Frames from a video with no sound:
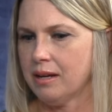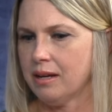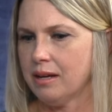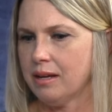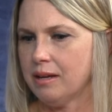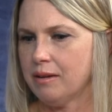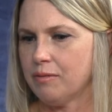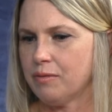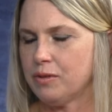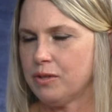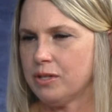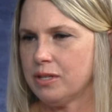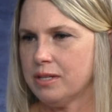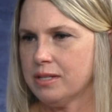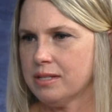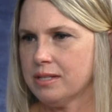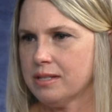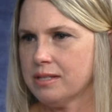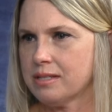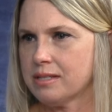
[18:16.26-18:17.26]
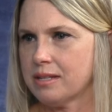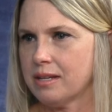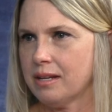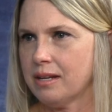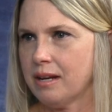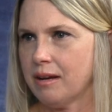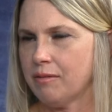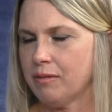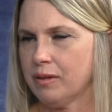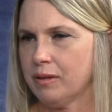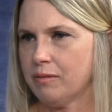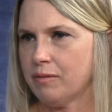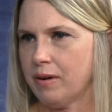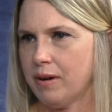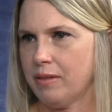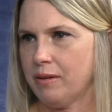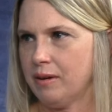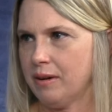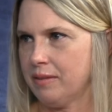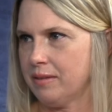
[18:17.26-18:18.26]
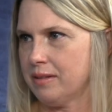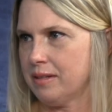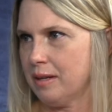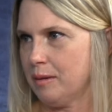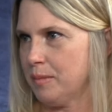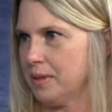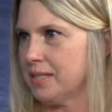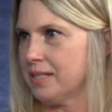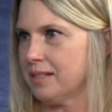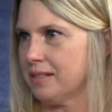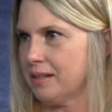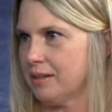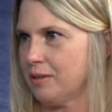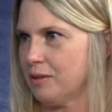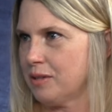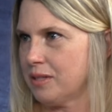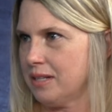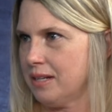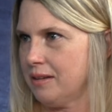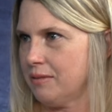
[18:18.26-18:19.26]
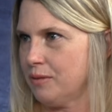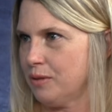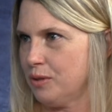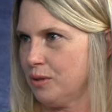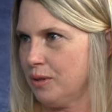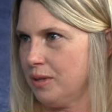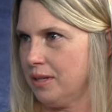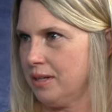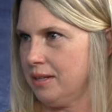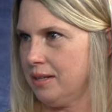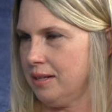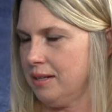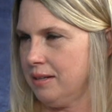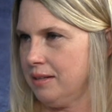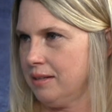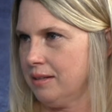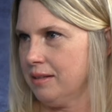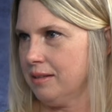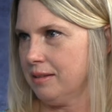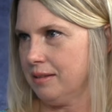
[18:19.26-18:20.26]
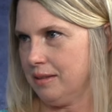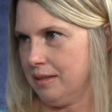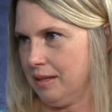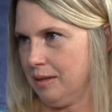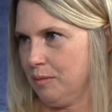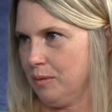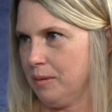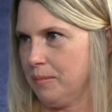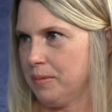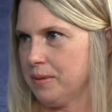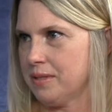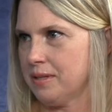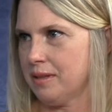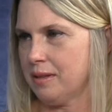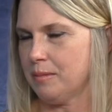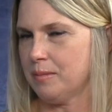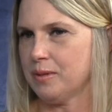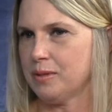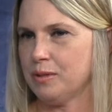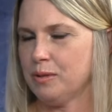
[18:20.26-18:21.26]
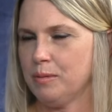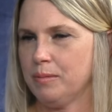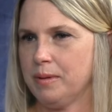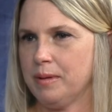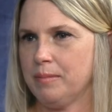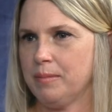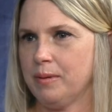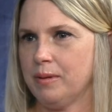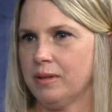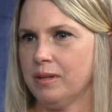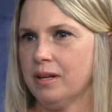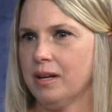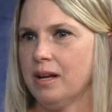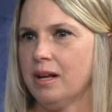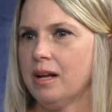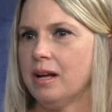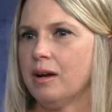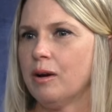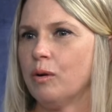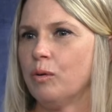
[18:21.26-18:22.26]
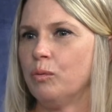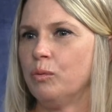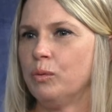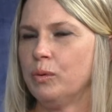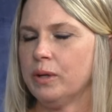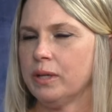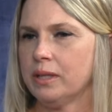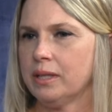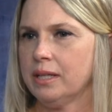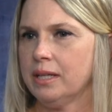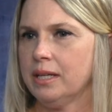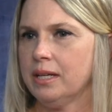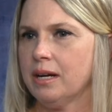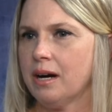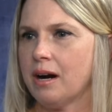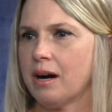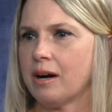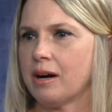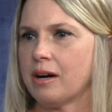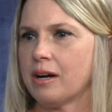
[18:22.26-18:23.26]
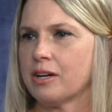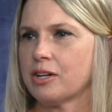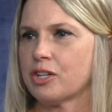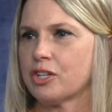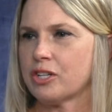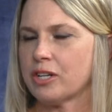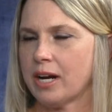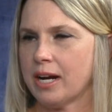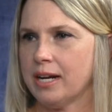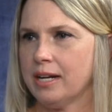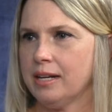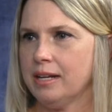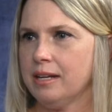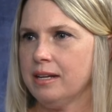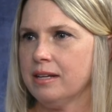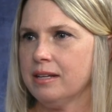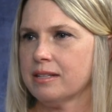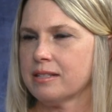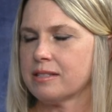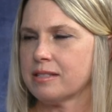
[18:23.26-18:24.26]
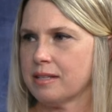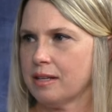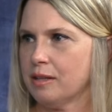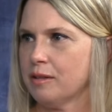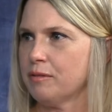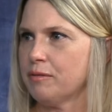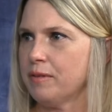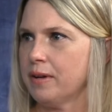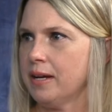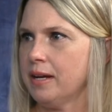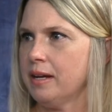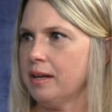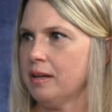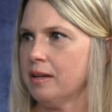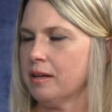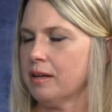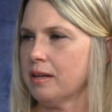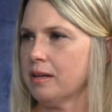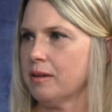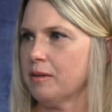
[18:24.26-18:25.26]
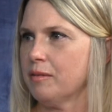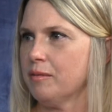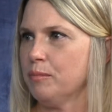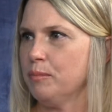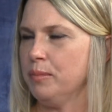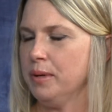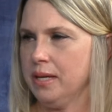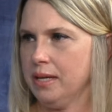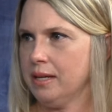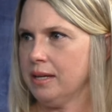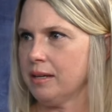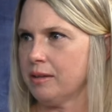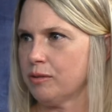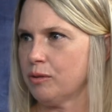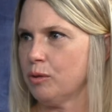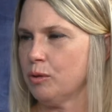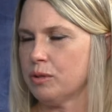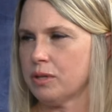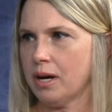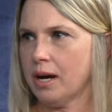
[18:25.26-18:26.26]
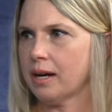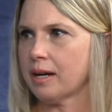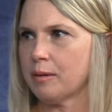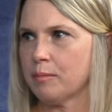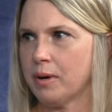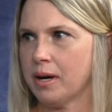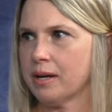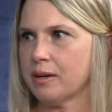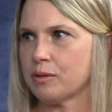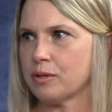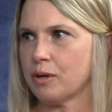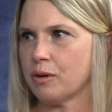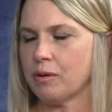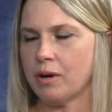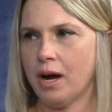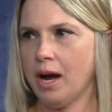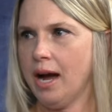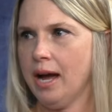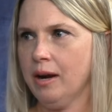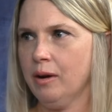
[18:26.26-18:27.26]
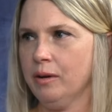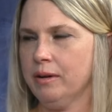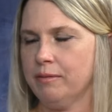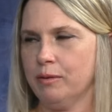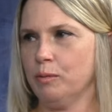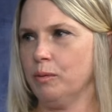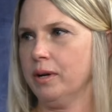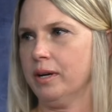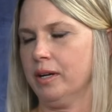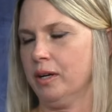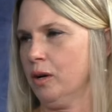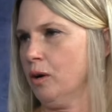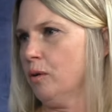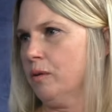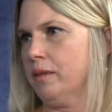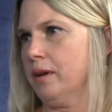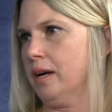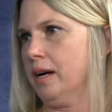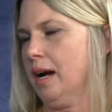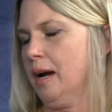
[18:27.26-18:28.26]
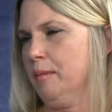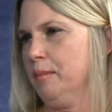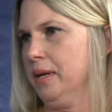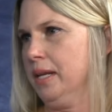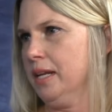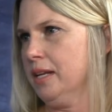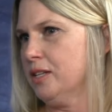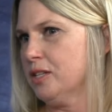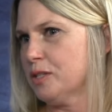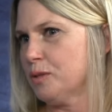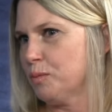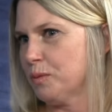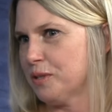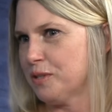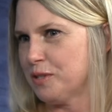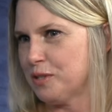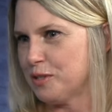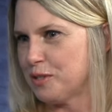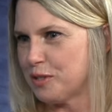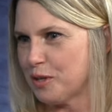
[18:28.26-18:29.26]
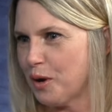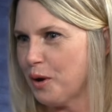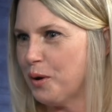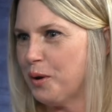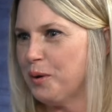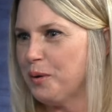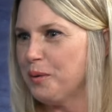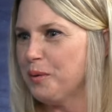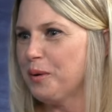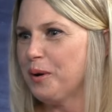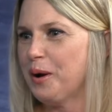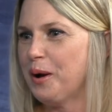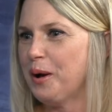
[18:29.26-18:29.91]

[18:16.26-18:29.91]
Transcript: if Jesus and Heavenly Father, at the time I didn't understand the Trinity, yeah. they represent them as two people, really are shiny cellophane beings who talk in monotone, I don't even want to go there. I mean, it just was so